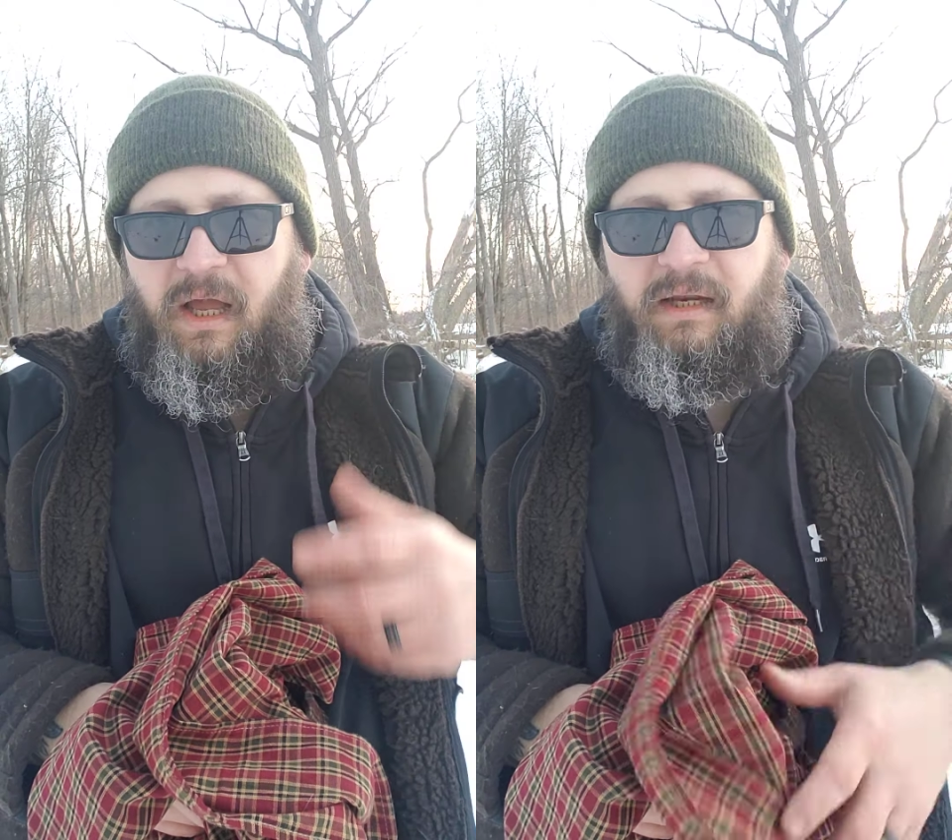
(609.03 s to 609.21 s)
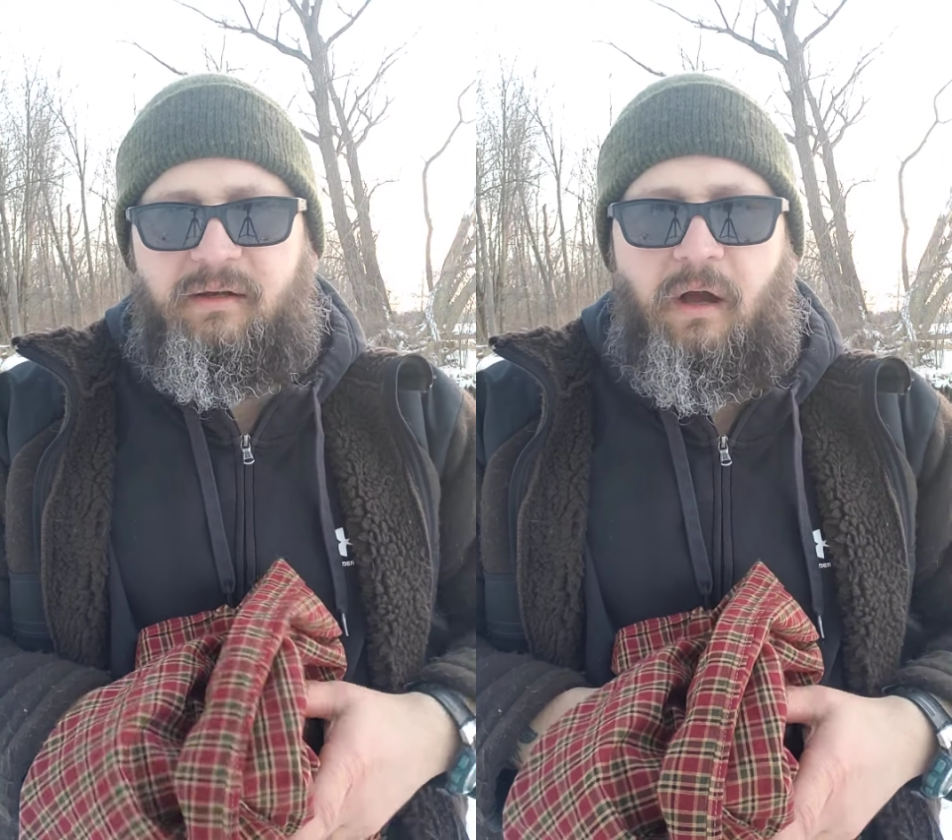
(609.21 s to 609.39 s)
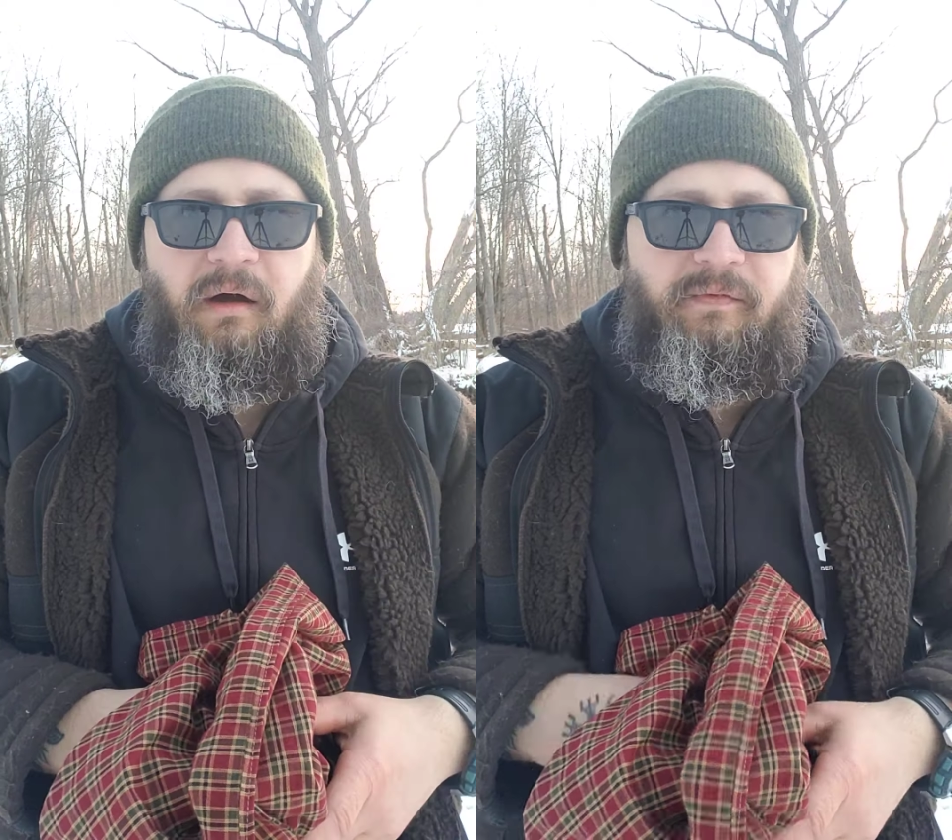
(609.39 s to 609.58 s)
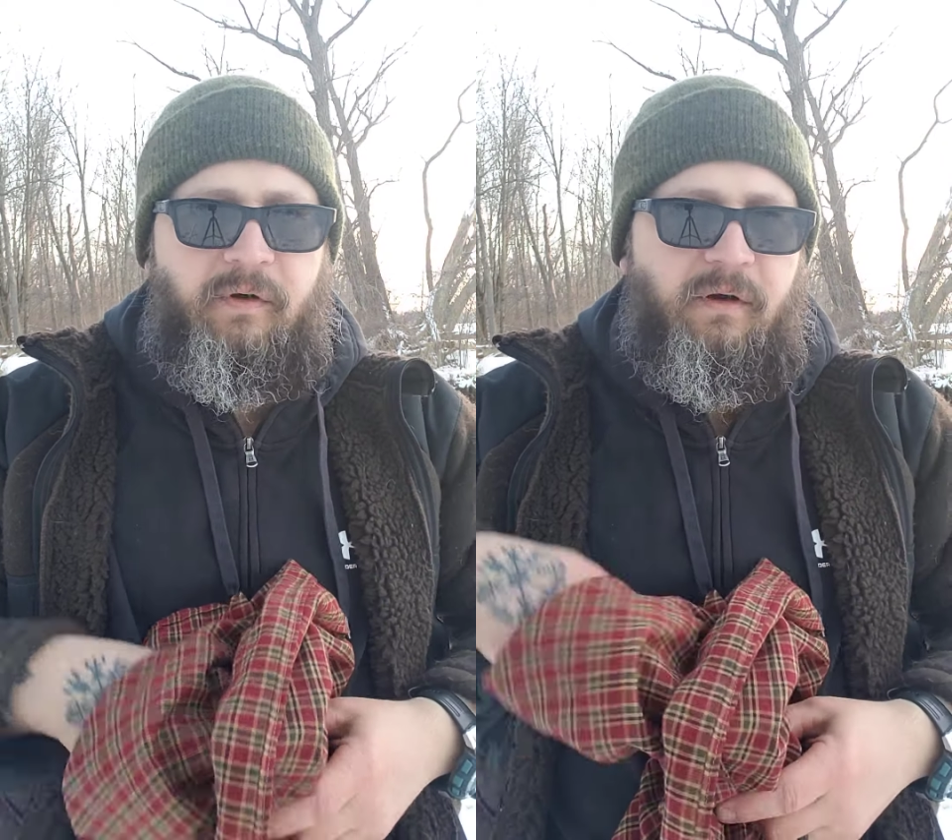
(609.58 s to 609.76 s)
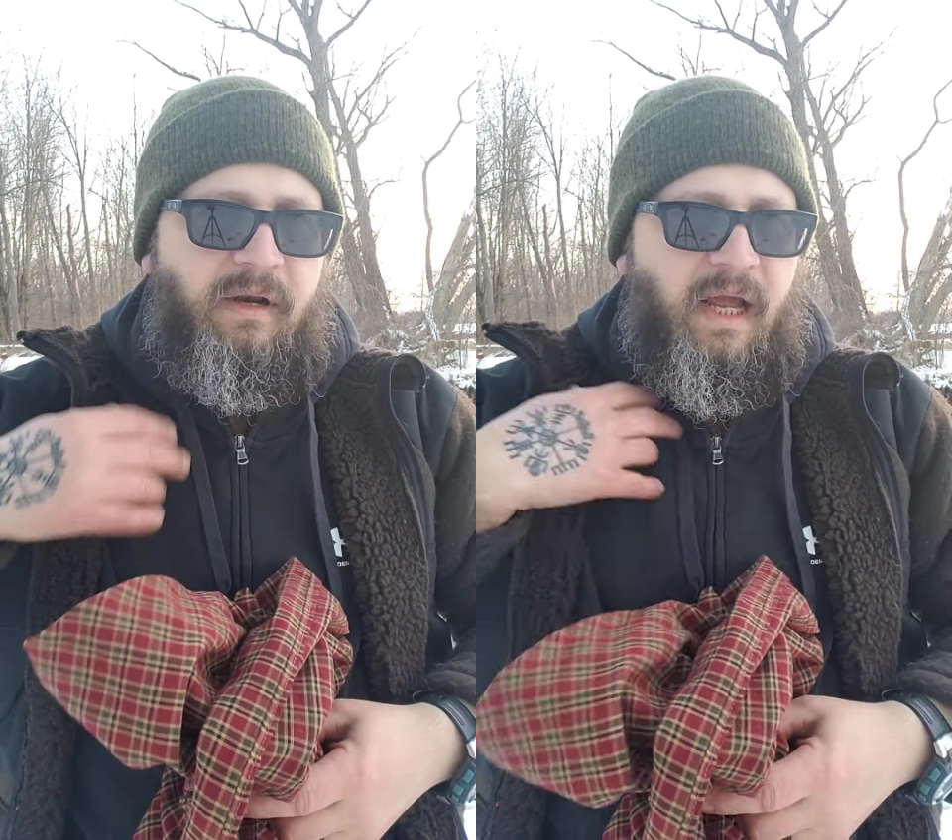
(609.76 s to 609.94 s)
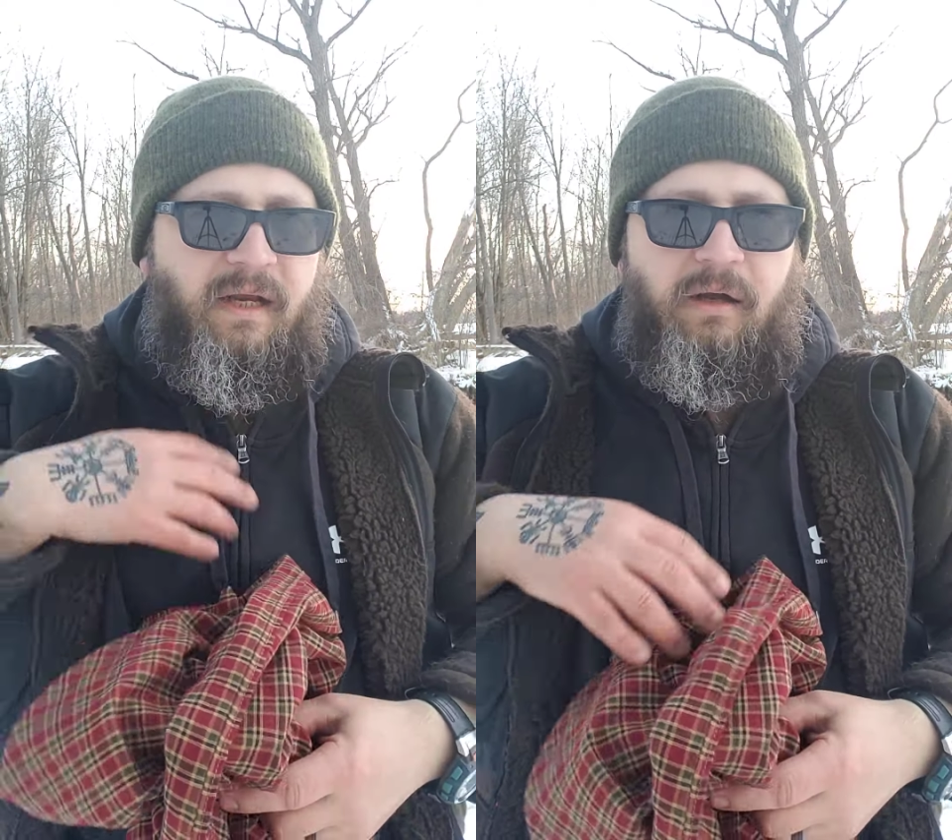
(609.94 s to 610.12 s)
head cover,
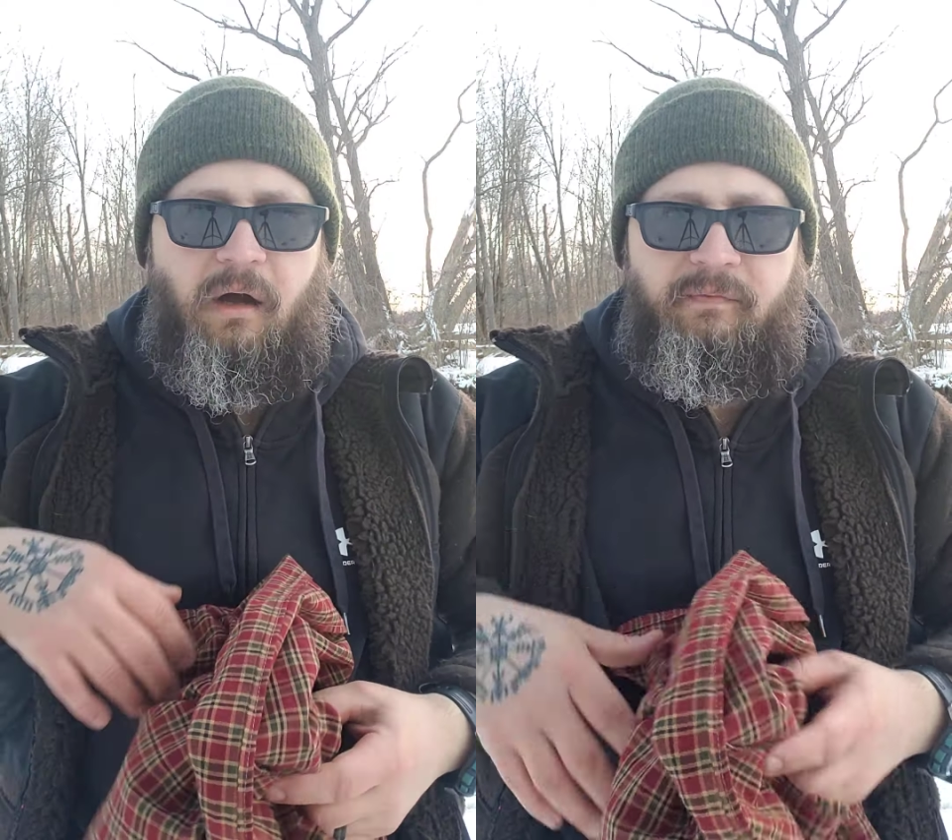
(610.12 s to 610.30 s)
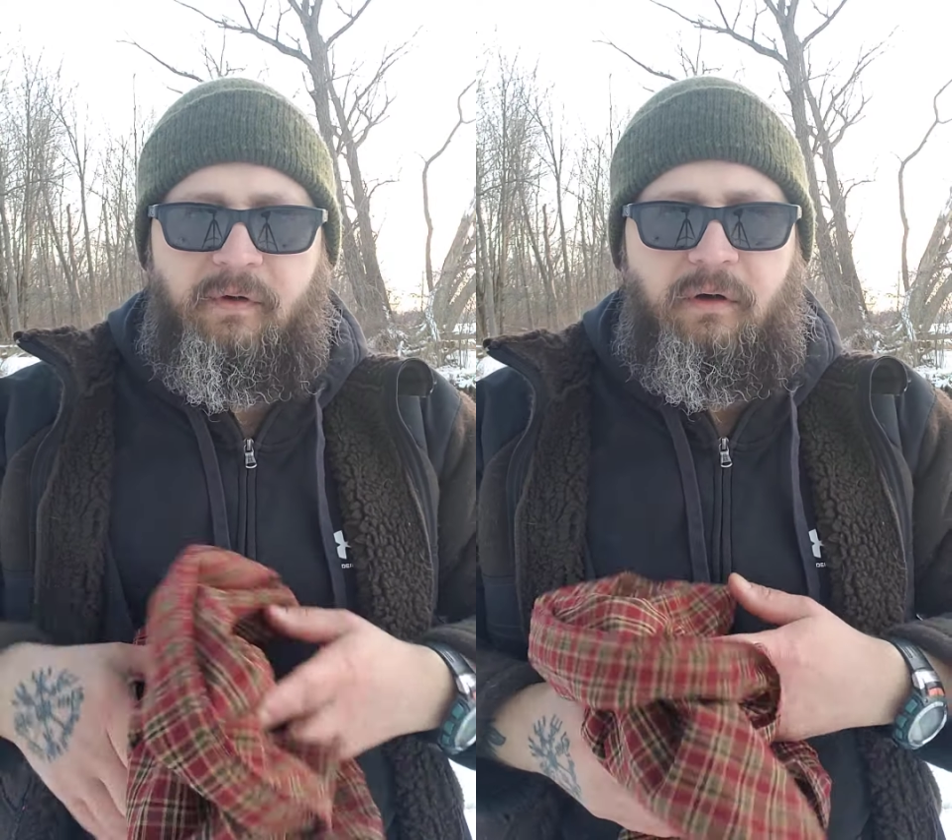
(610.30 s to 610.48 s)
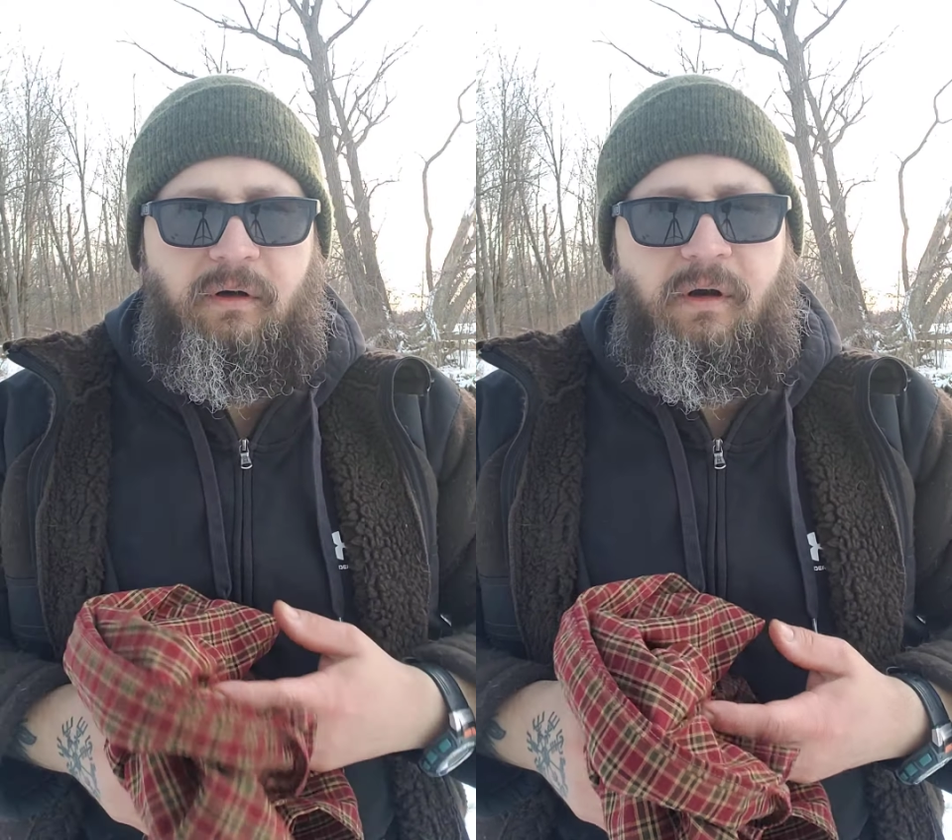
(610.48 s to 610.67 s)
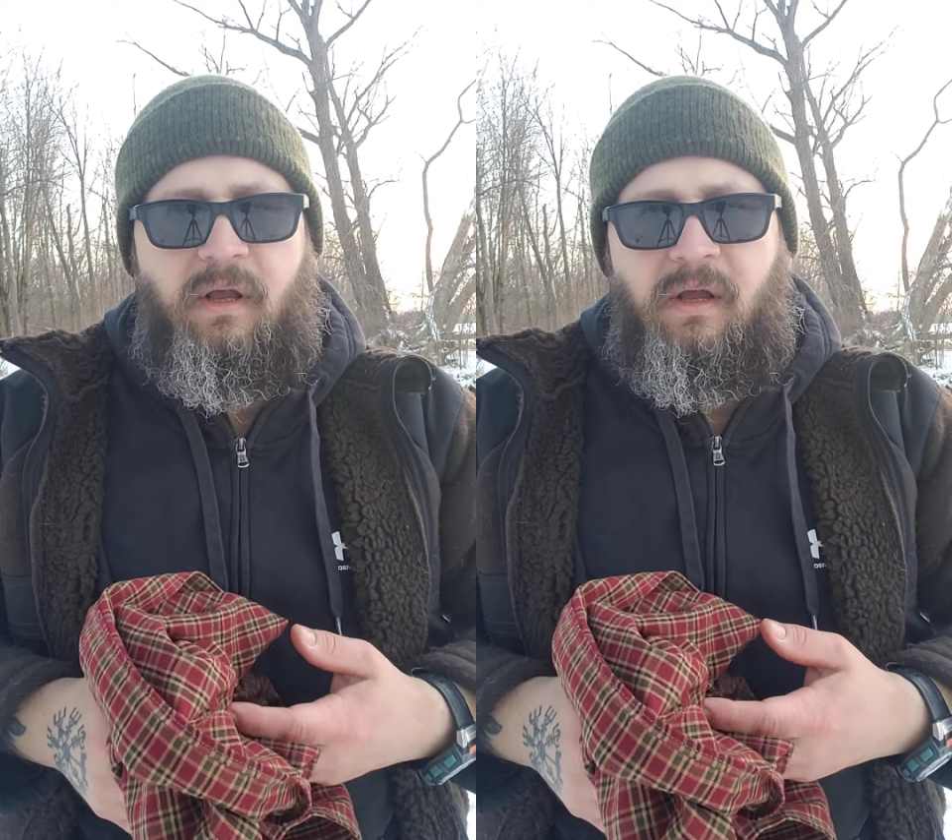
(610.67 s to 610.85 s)
neck cover,